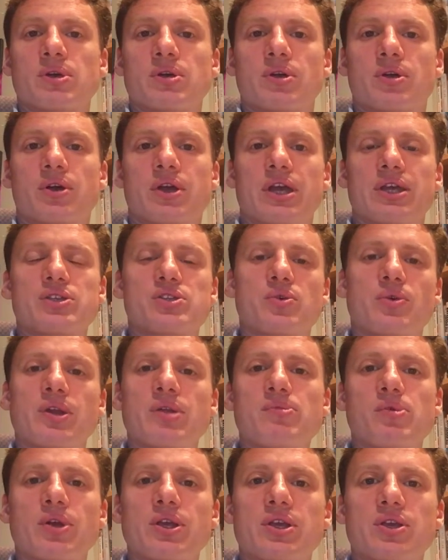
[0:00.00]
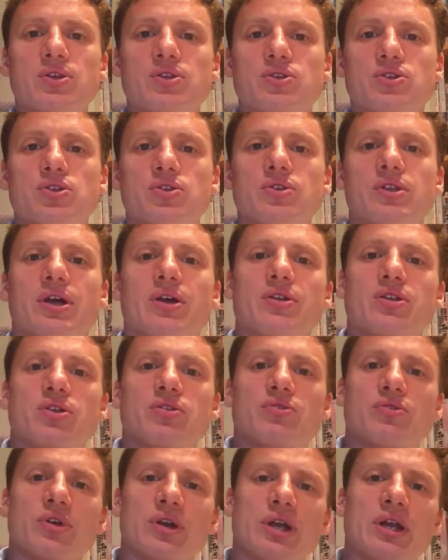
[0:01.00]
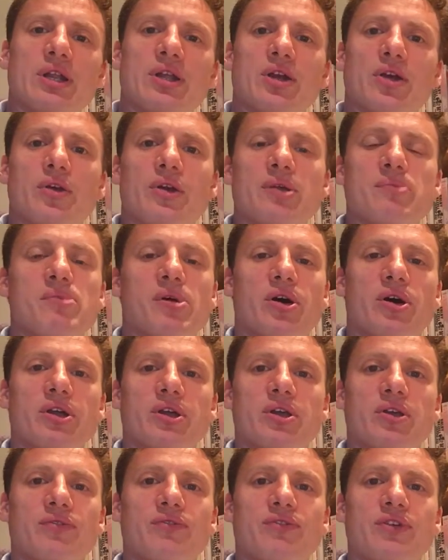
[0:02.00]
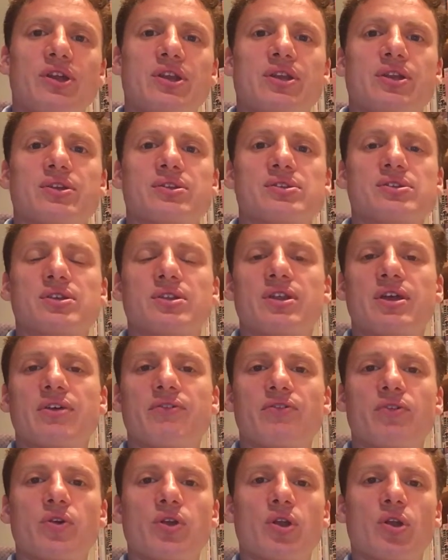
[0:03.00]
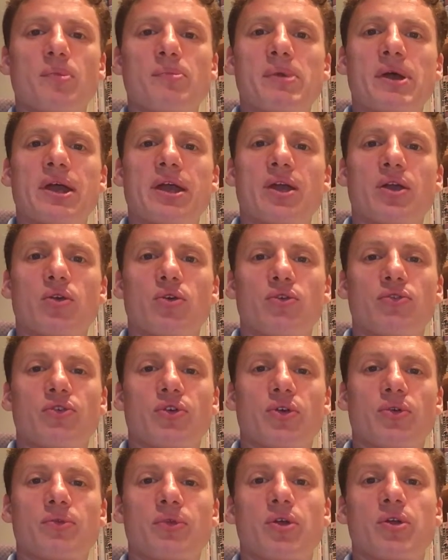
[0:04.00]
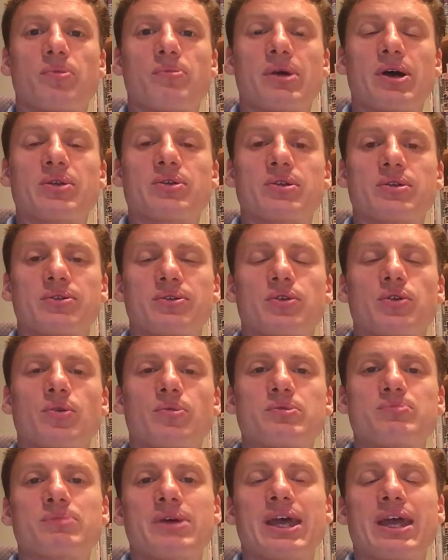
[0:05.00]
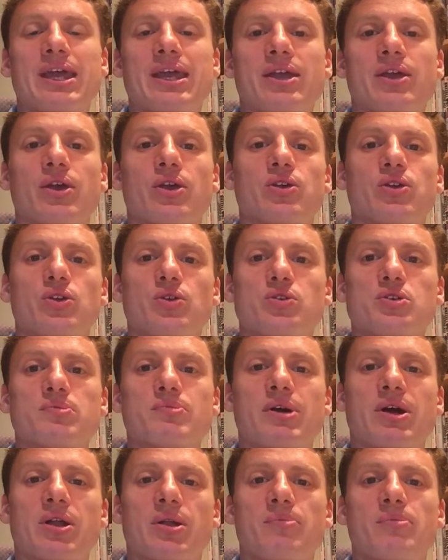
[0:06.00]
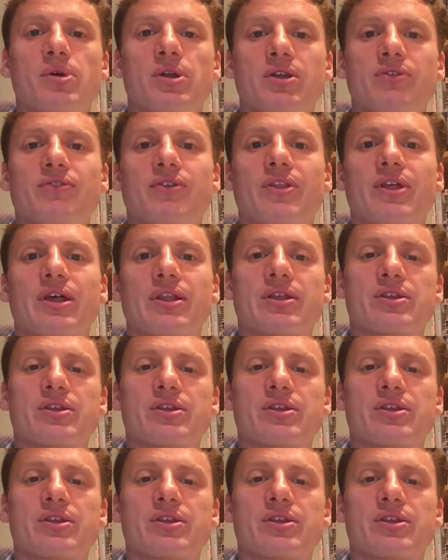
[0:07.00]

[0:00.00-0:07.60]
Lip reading: Okay, so anybody can do that. You're really only buying convenience, and therefore you're not paying you're not paying a huge amount of money for that.